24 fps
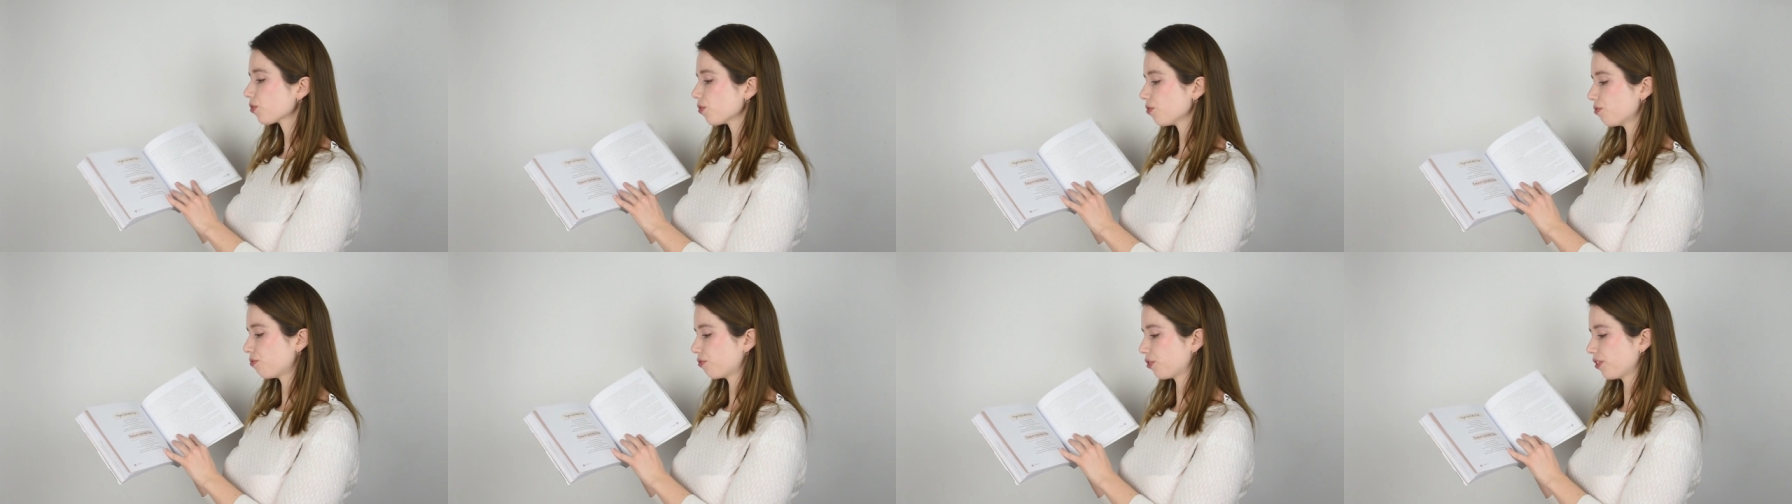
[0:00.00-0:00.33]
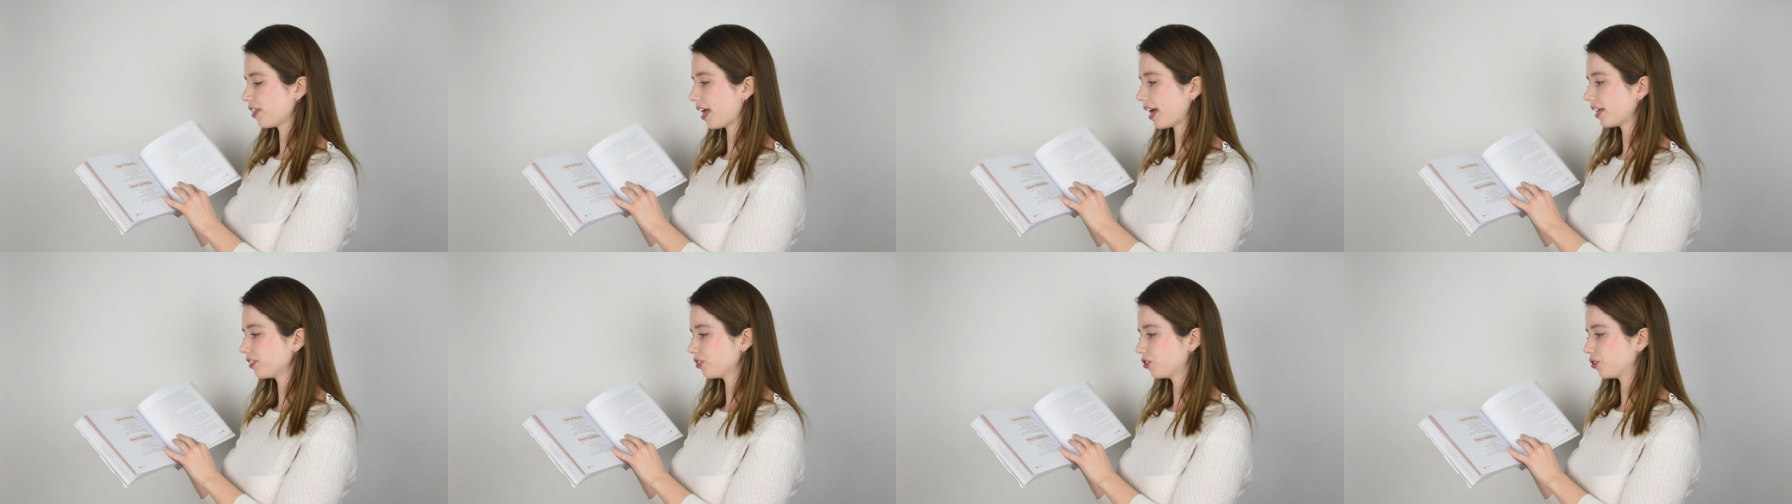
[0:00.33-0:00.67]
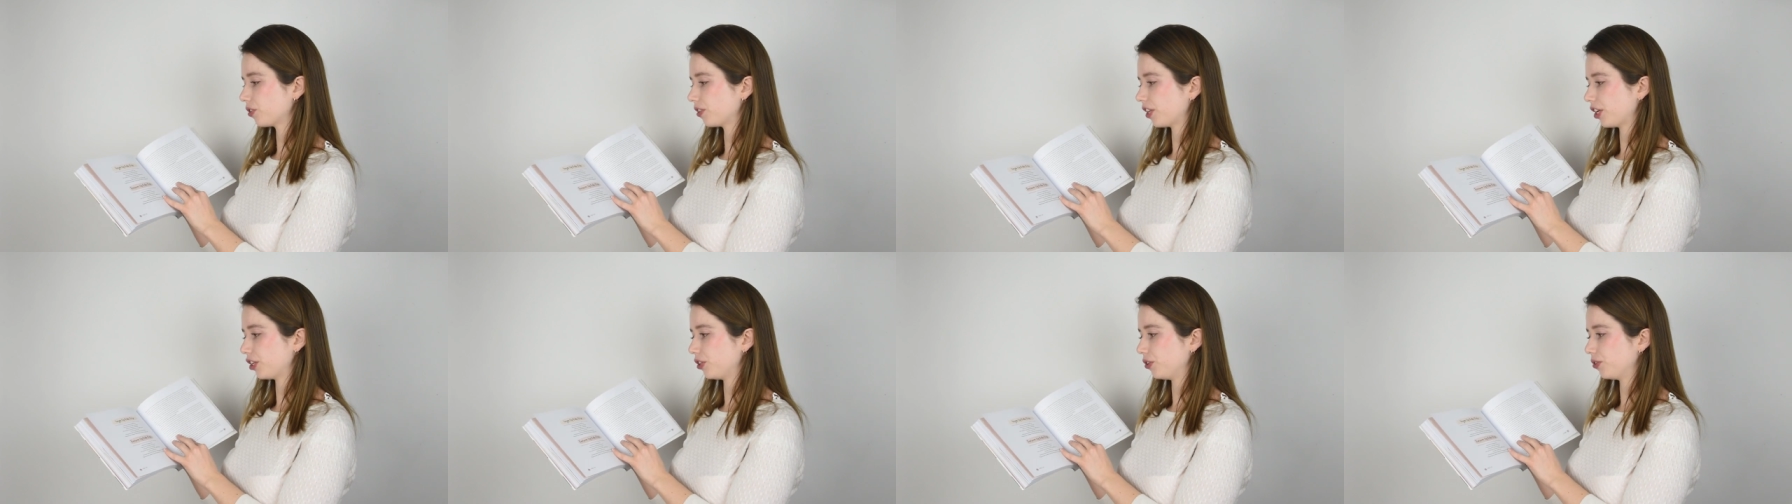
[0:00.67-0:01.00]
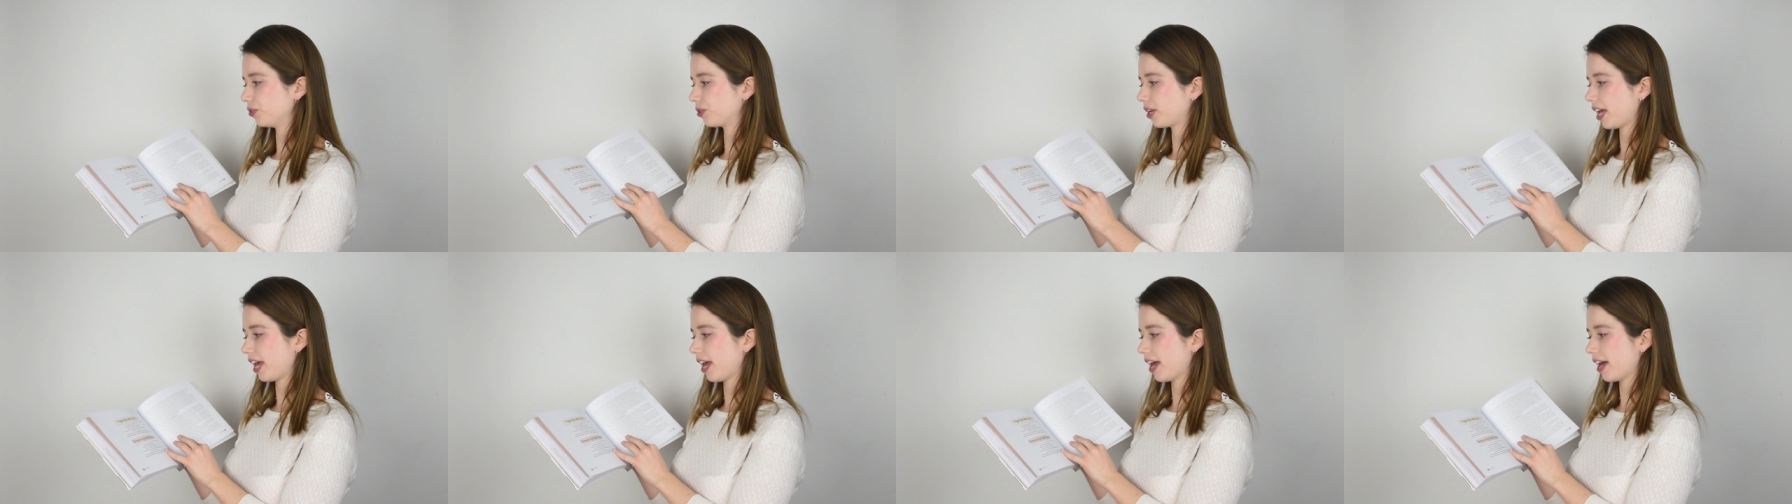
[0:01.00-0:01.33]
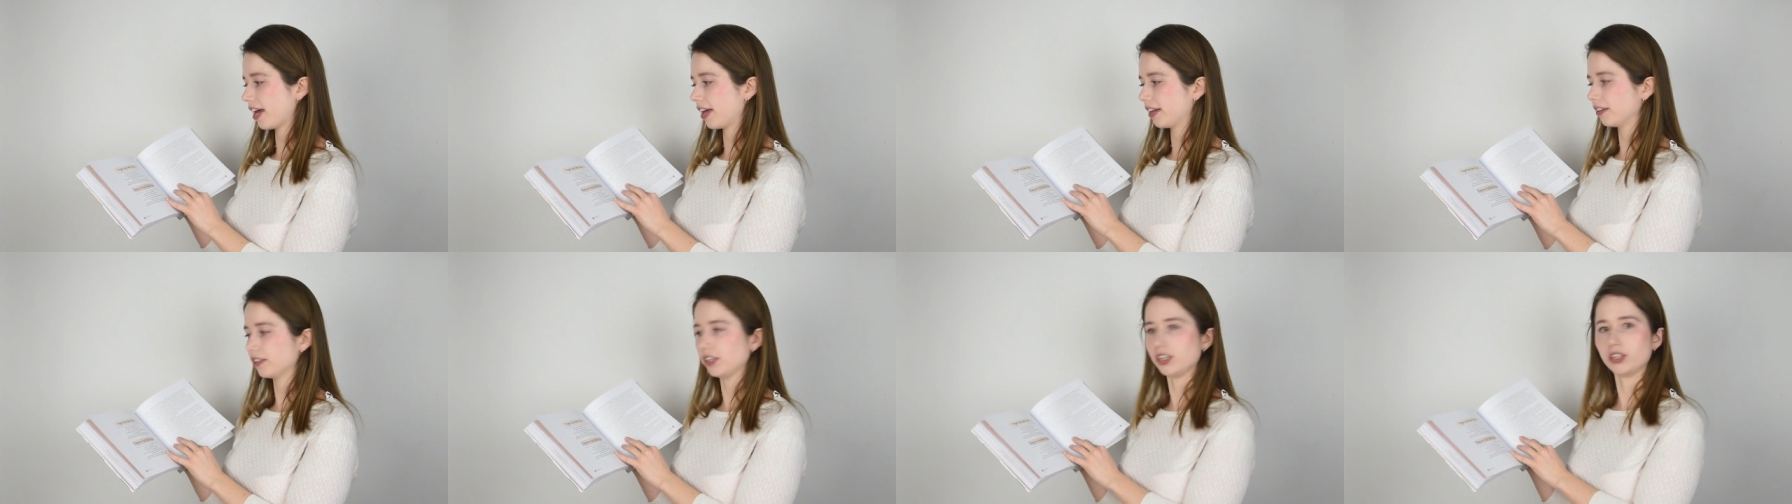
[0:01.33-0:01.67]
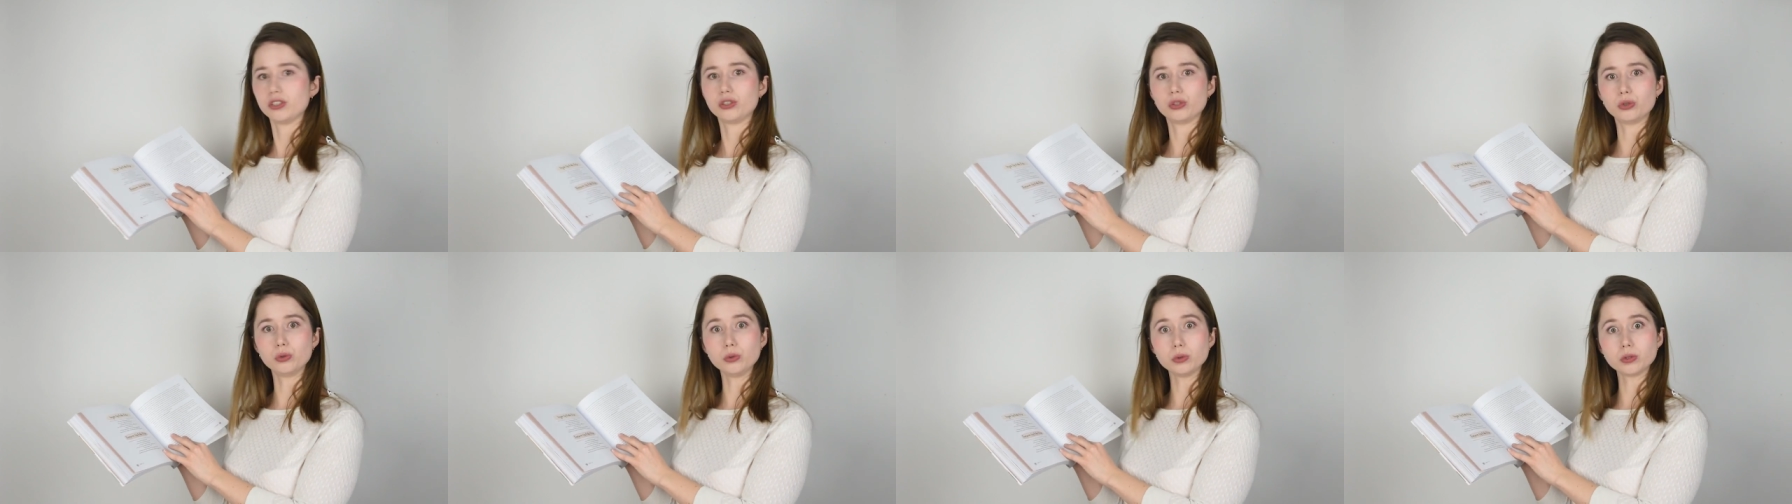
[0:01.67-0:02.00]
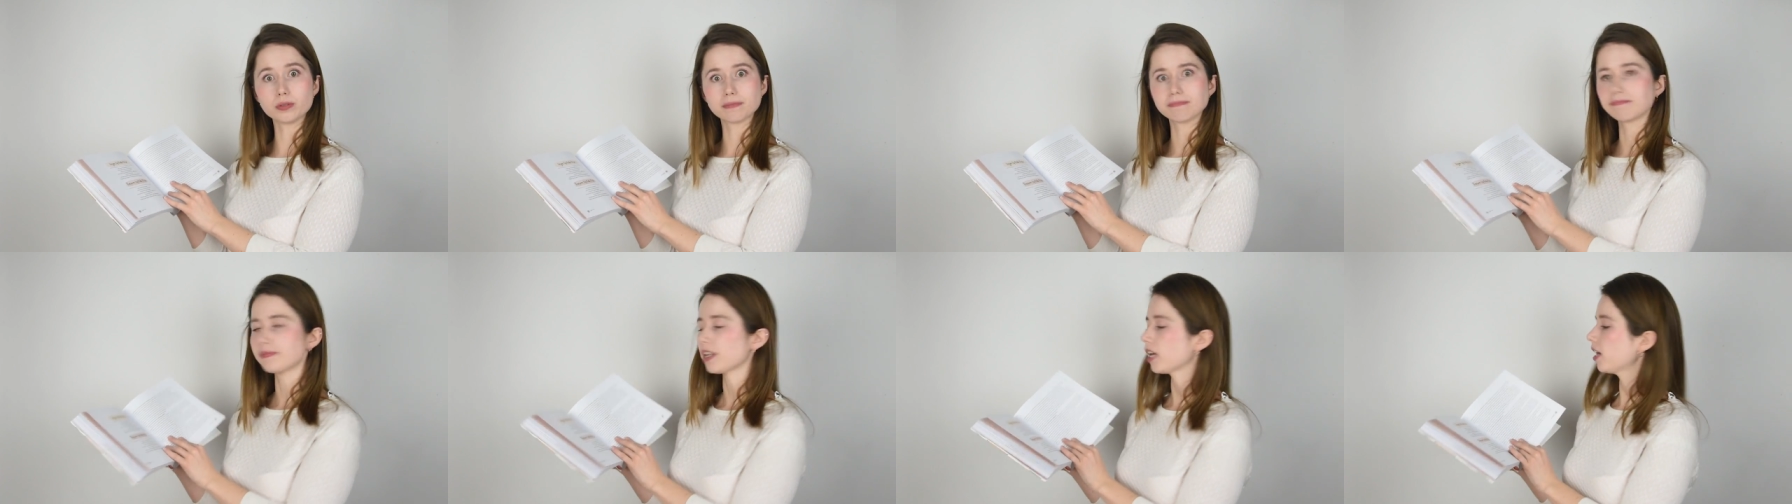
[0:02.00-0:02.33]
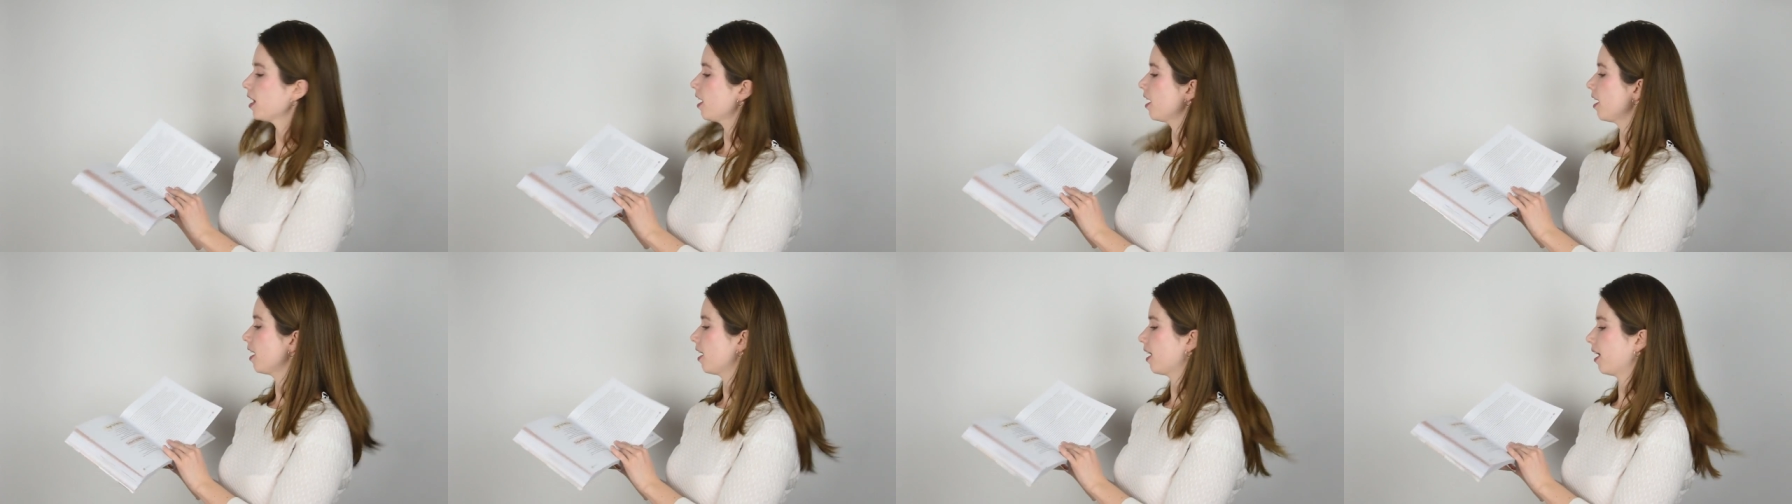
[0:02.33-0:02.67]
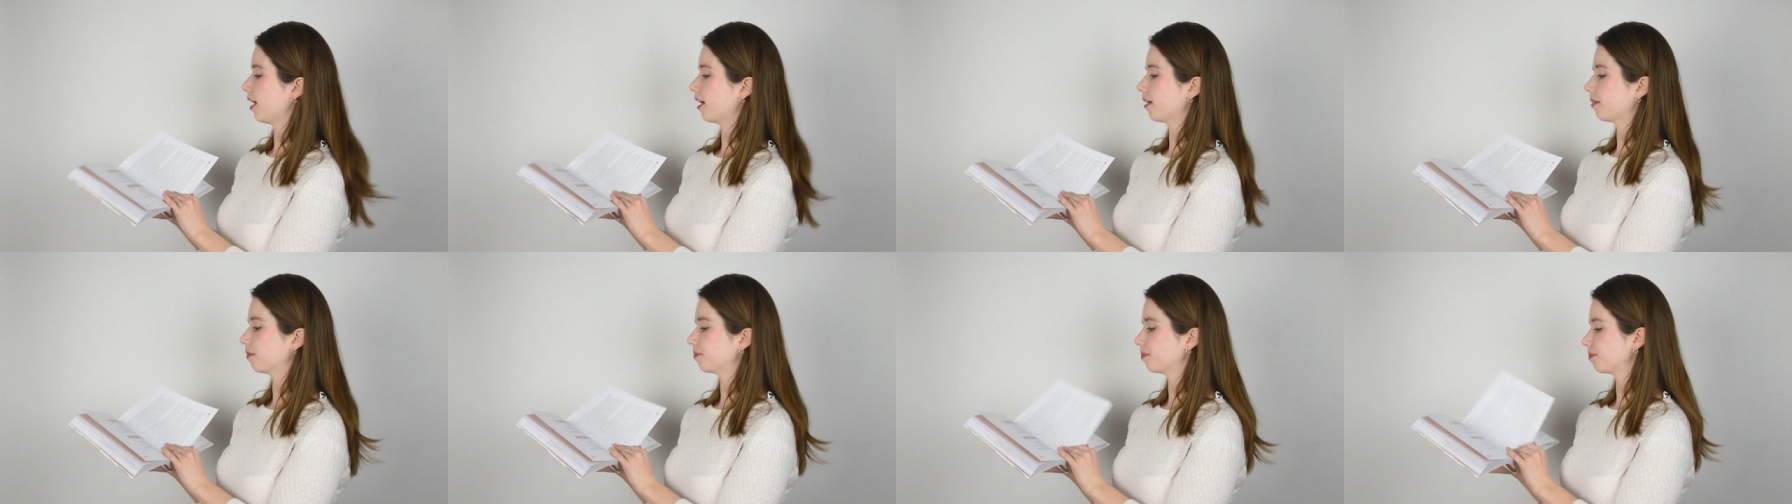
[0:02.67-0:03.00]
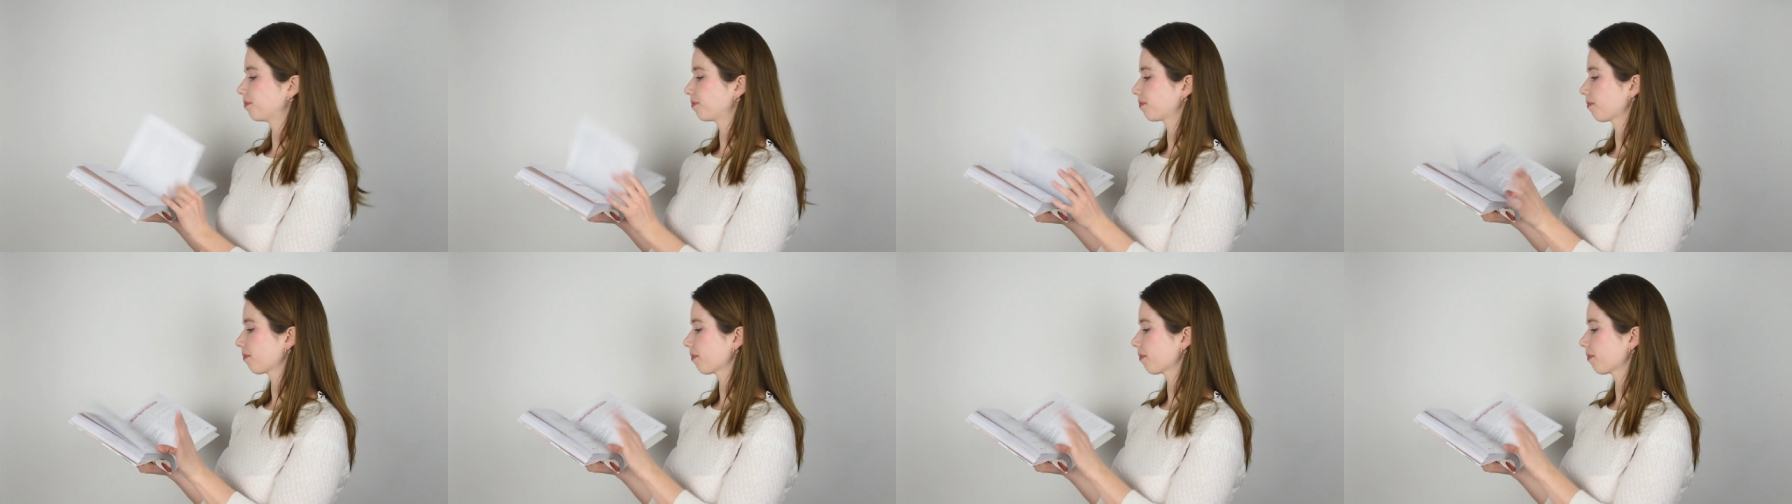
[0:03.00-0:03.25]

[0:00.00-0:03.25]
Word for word: for that so that you can choose um,